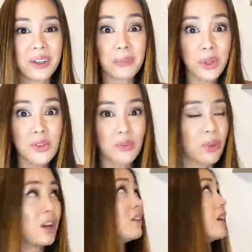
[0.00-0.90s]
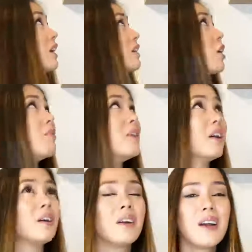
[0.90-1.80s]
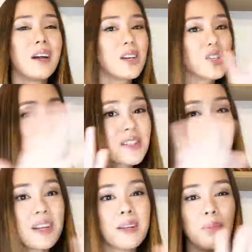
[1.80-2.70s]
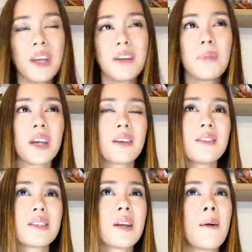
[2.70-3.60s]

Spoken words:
They're beautiful, aren't they? They're up there. That's just a sneak peek, because